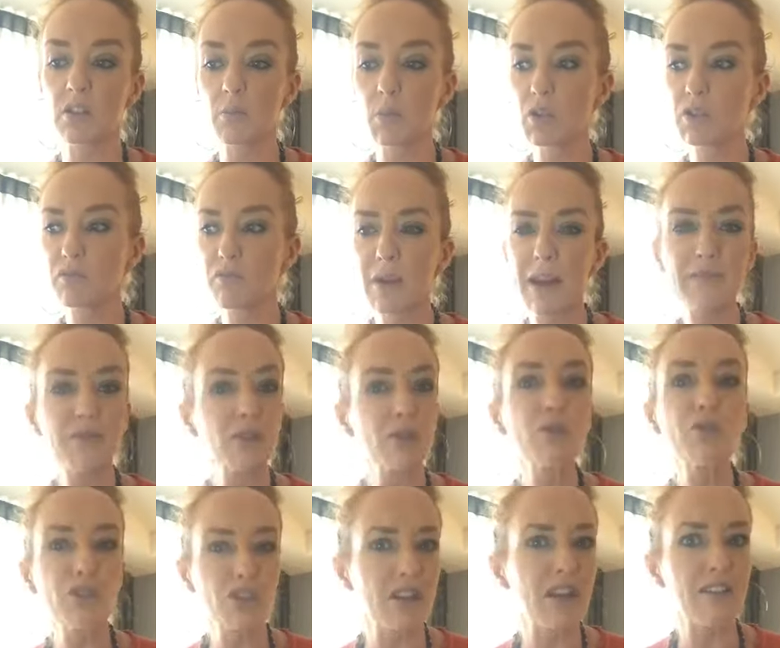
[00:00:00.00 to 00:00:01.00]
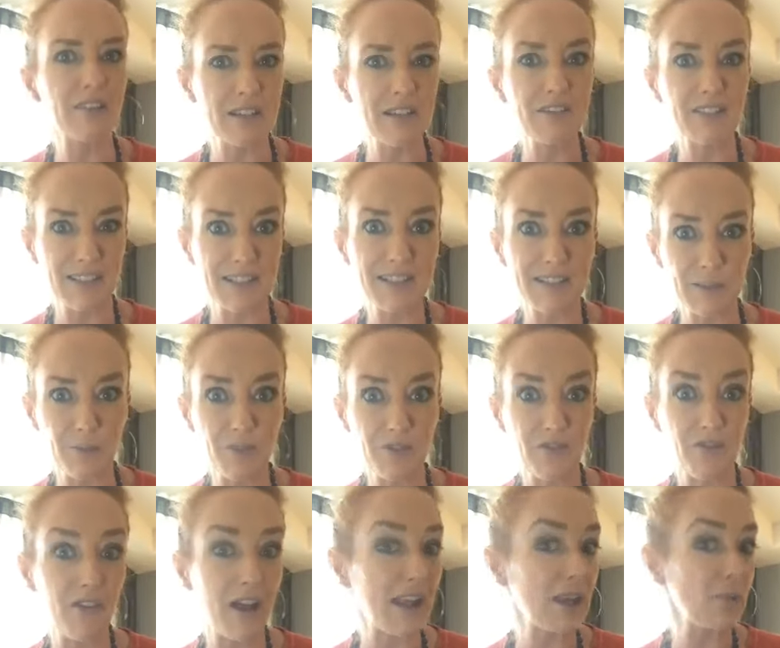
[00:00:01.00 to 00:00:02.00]
the most revolutionary system of
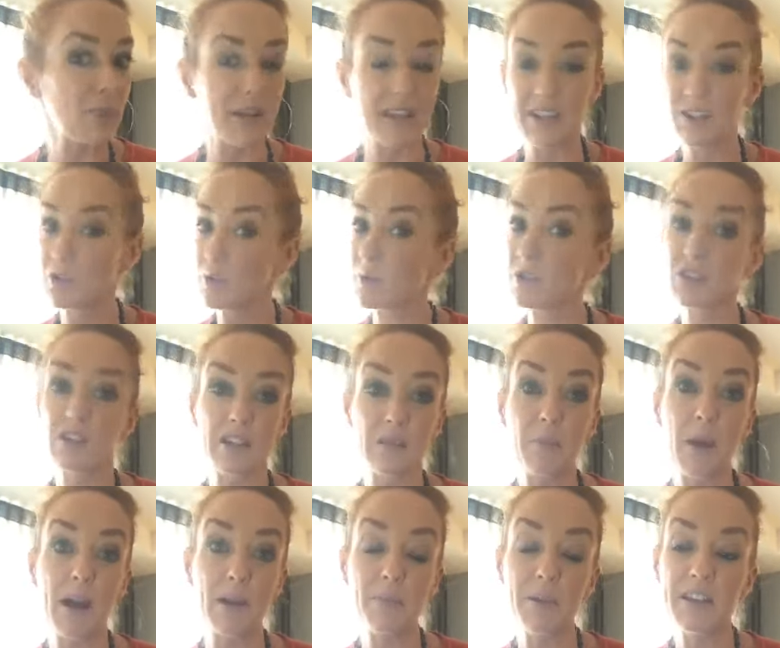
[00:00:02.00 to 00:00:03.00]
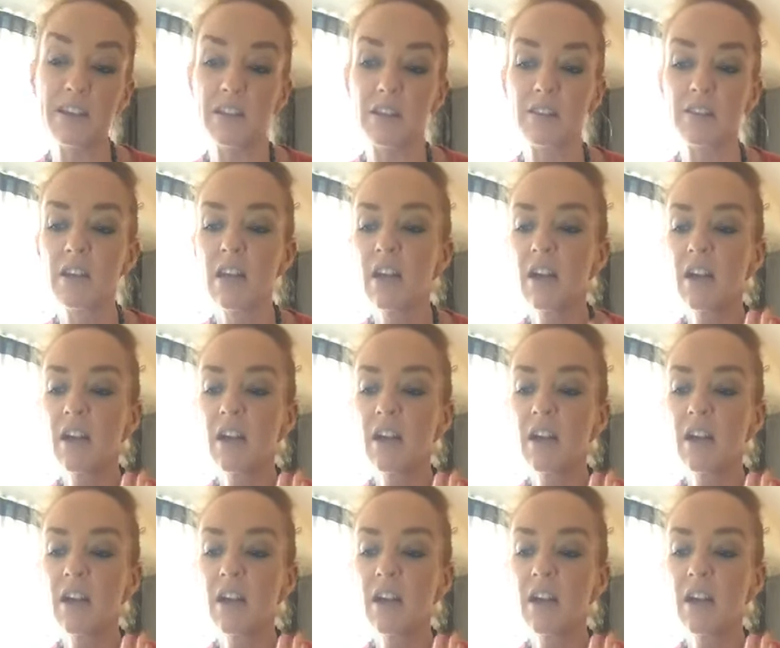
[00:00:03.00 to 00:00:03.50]
developing intuition in my opinion,